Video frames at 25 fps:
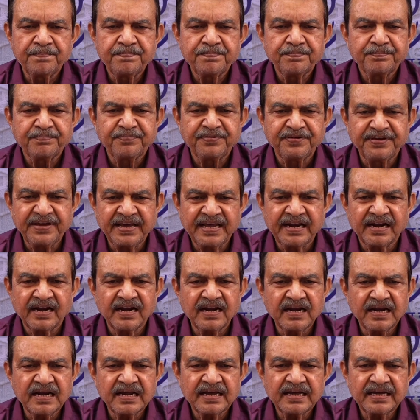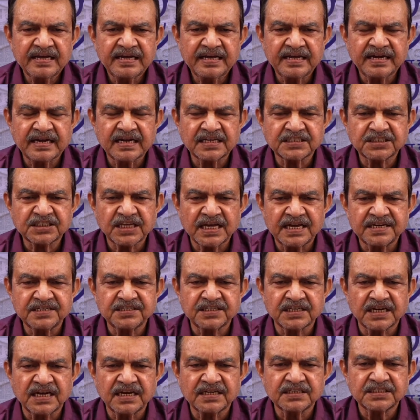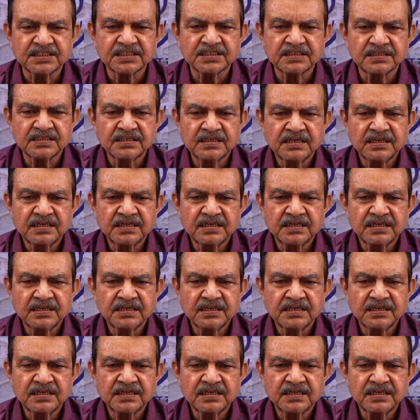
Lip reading: feel in a sentence,